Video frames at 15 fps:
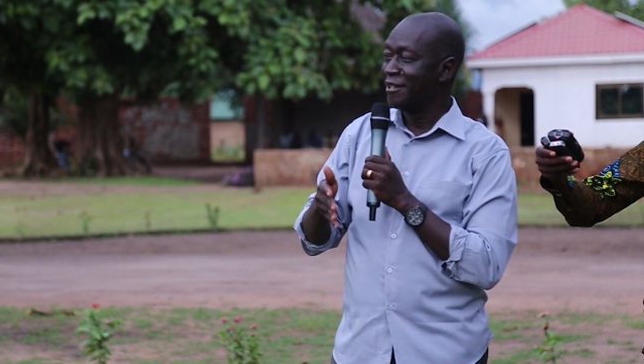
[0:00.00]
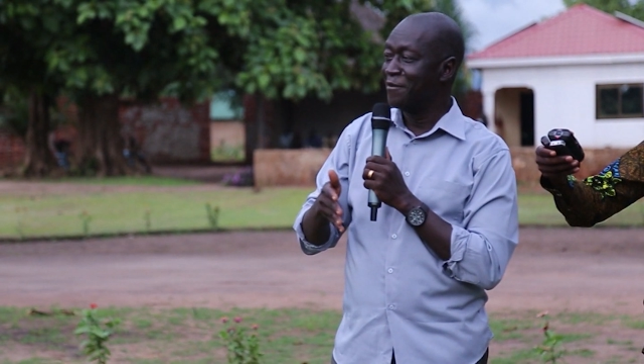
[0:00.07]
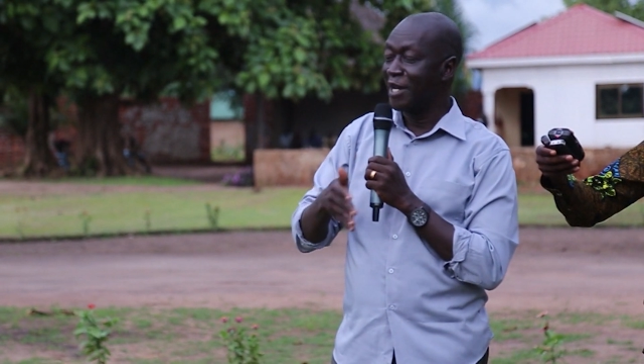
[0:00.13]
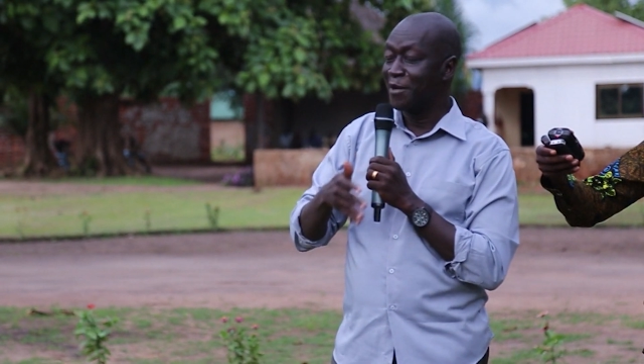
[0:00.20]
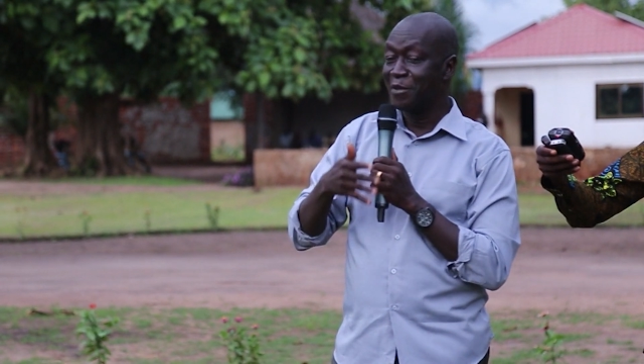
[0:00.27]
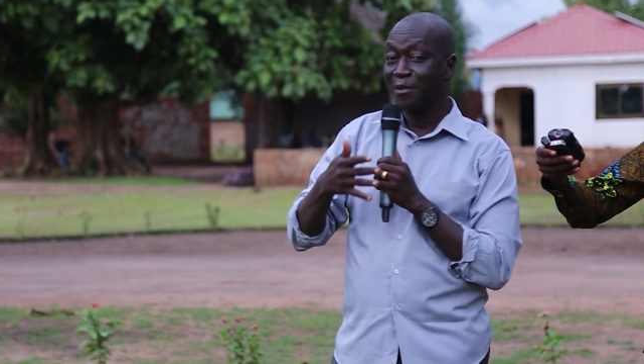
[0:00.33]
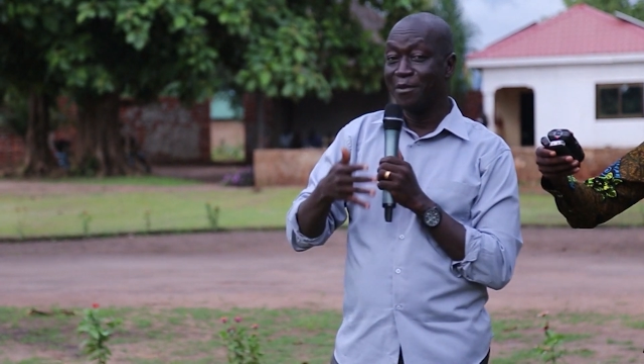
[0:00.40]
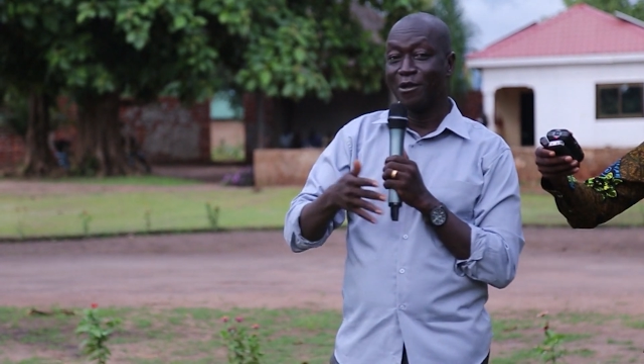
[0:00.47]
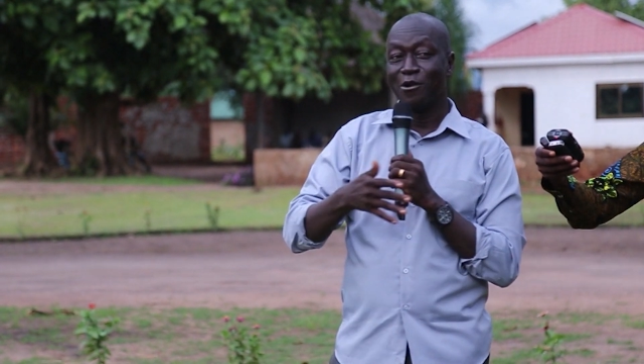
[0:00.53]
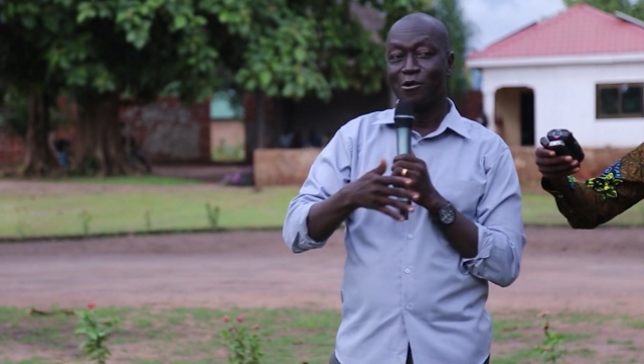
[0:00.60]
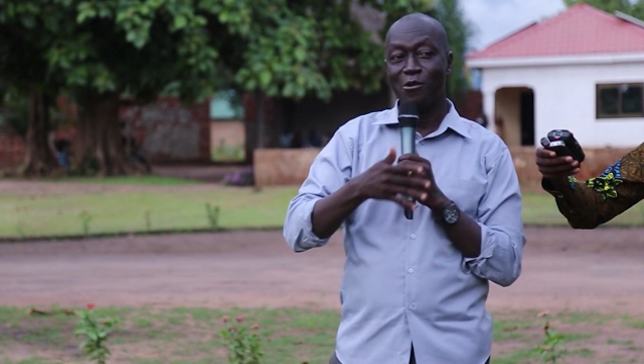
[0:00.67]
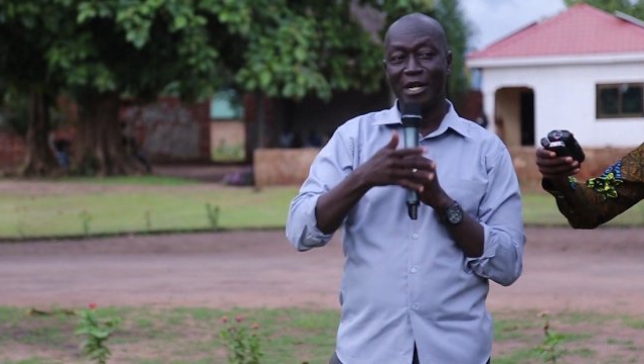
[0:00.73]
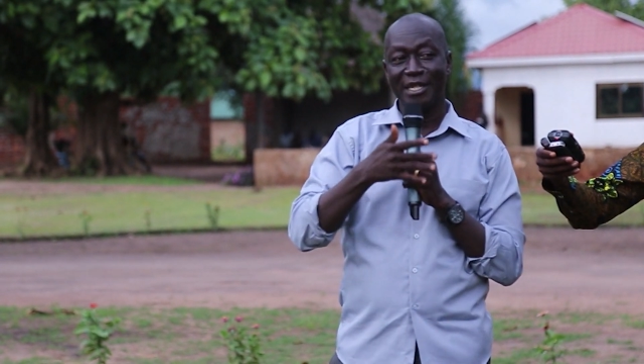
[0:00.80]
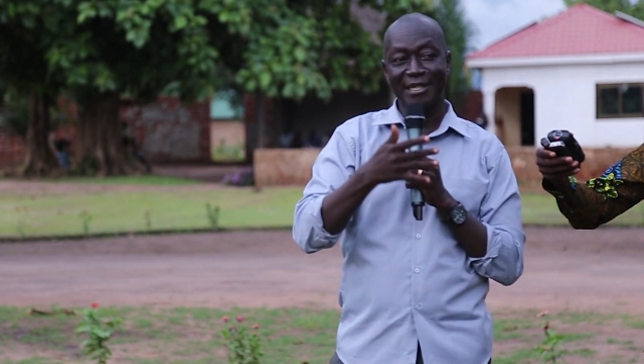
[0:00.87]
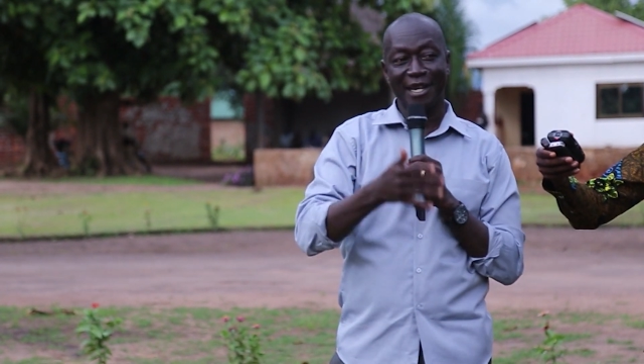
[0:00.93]
but people
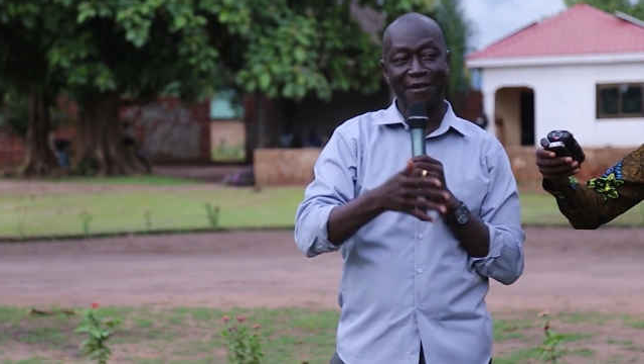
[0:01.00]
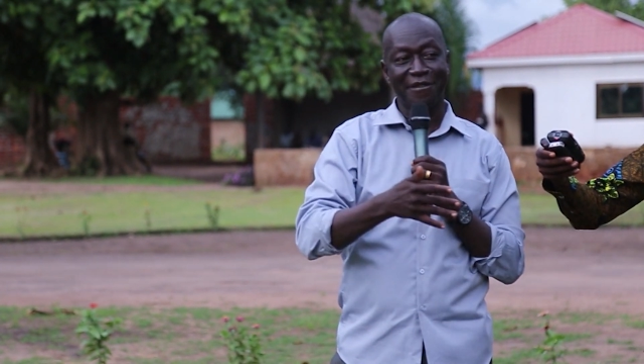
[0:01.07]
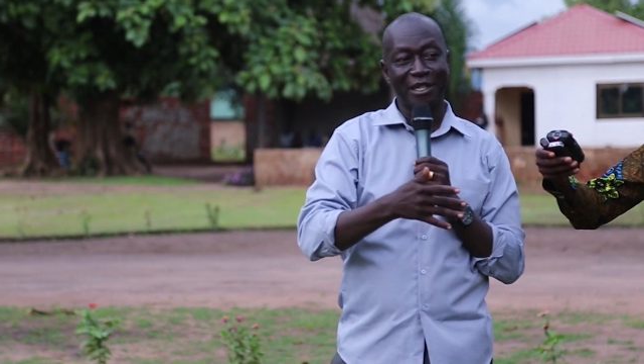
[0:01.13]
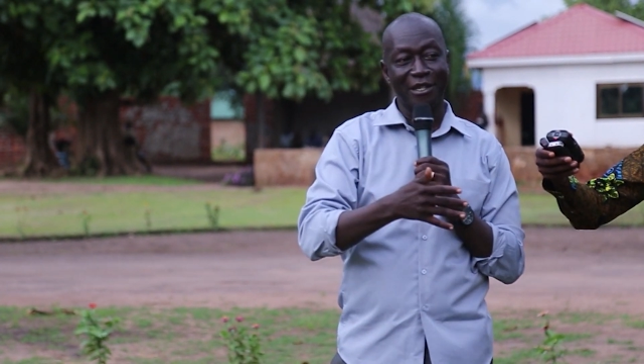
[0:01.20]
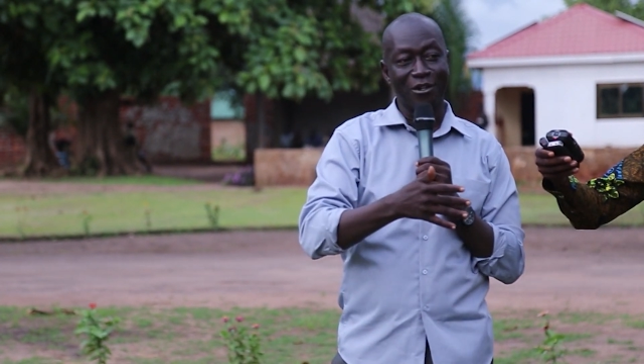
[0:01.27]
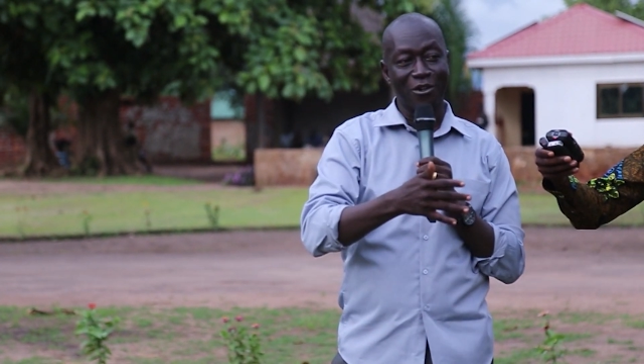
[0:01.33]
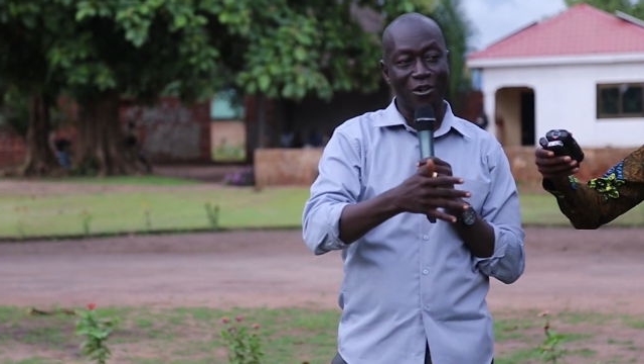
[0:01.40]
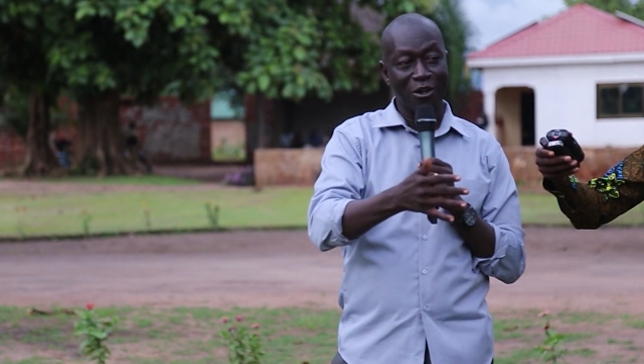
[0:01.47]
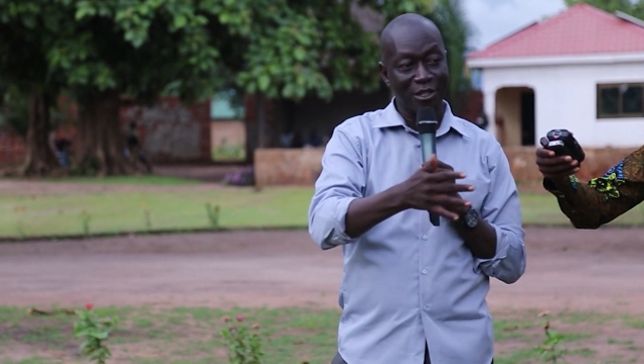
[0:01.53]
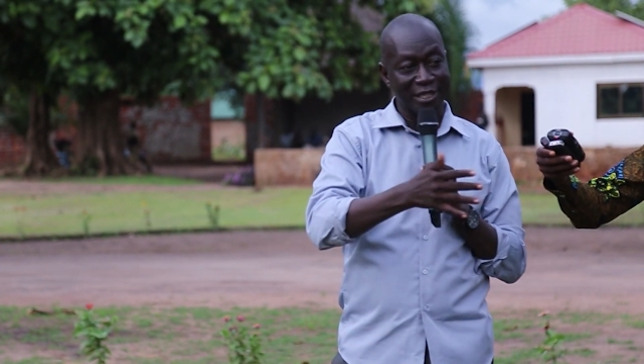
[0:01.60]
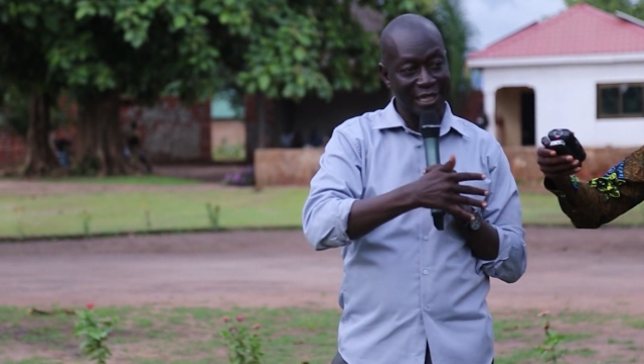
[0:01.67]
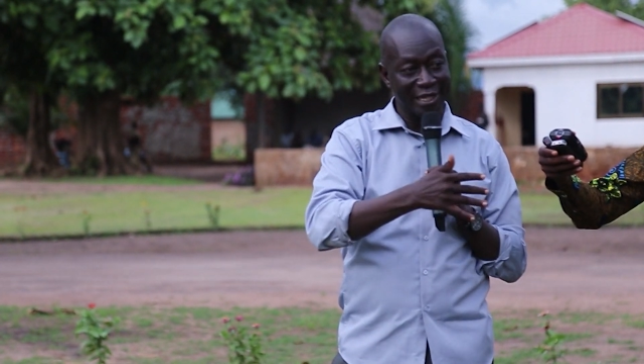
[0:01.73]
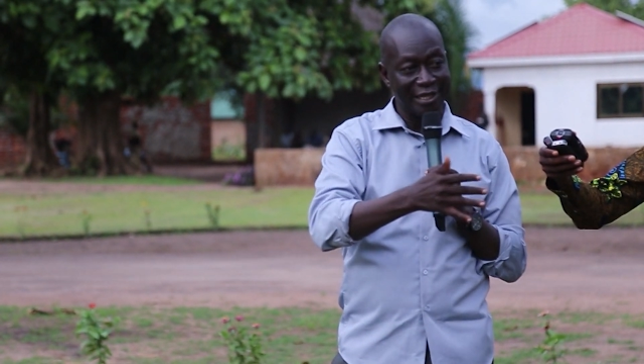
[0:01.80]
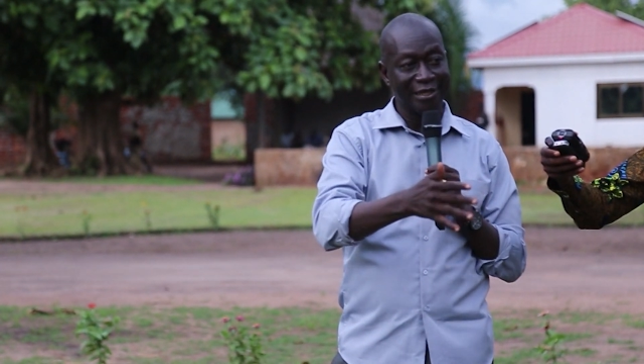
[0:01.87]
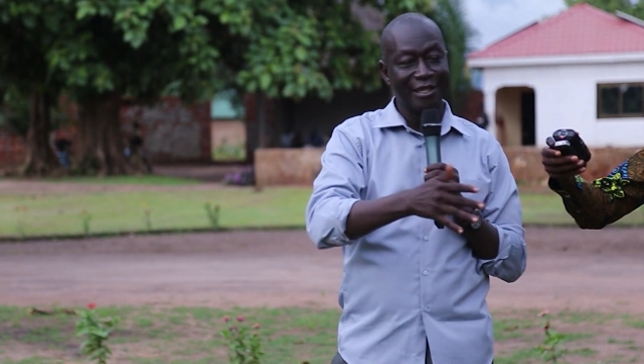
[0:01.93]
who are serving
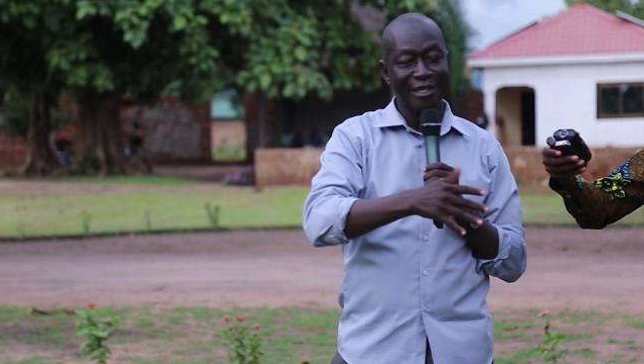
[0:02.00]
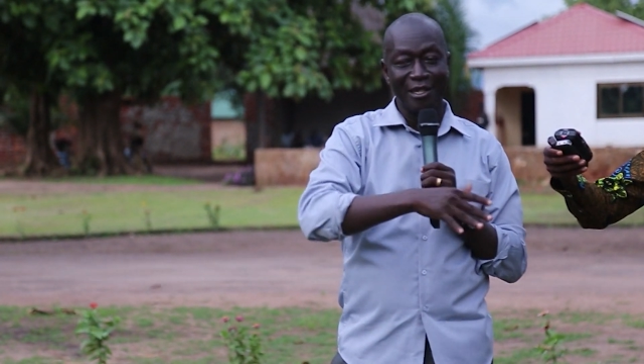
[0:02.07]
closely